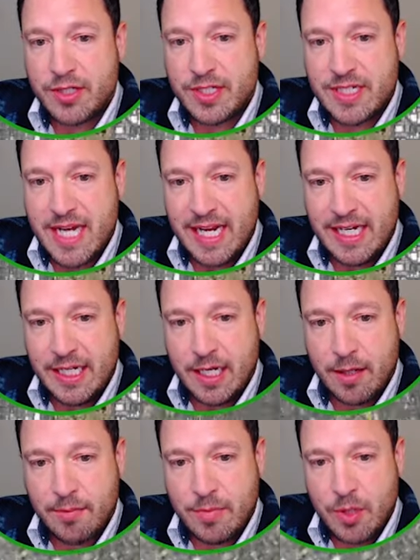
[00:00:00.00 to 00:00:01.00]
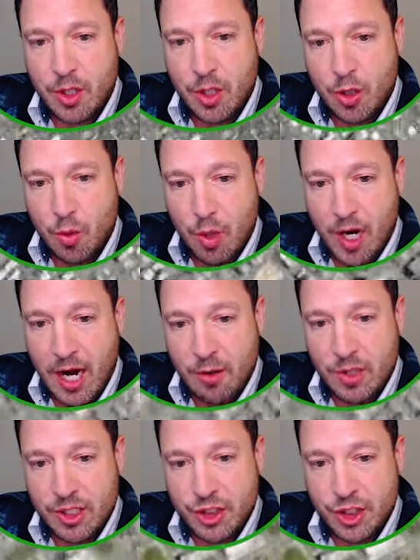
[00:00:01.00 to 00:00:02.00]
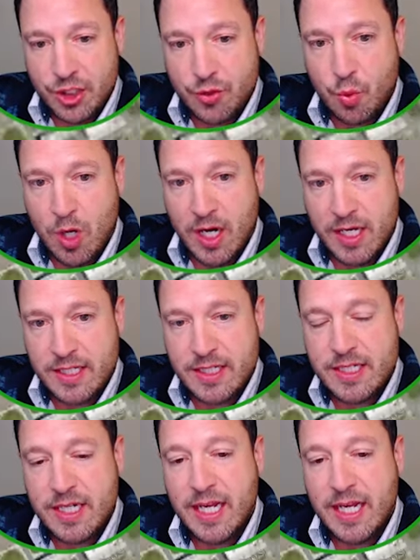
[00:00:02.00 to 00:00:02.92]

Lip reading: Stadium where I just was.